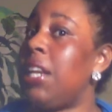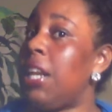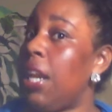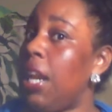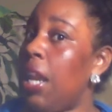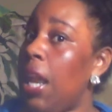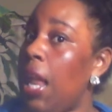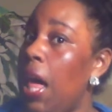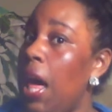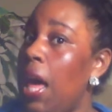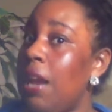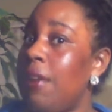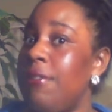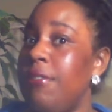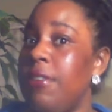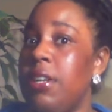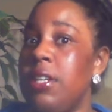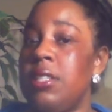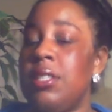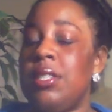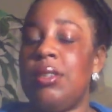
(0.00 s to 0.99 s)
a lot of
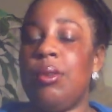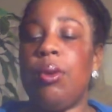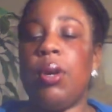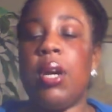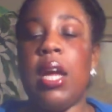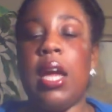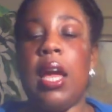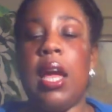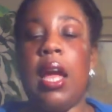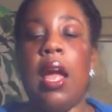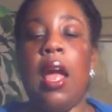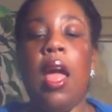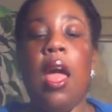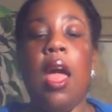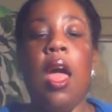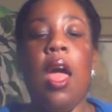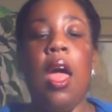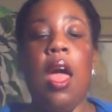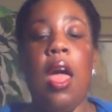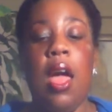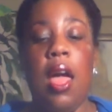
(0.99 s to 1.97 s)
us okay
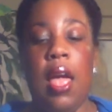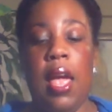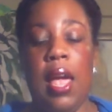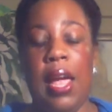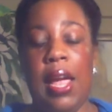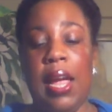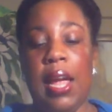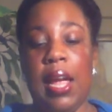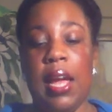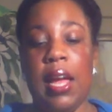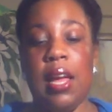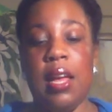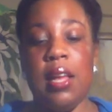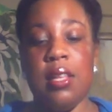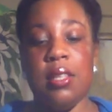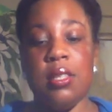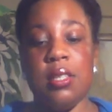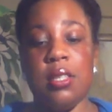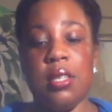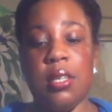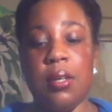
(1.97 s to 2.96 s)

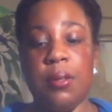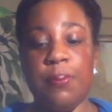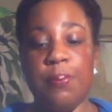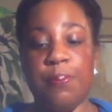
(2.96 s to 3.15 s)
and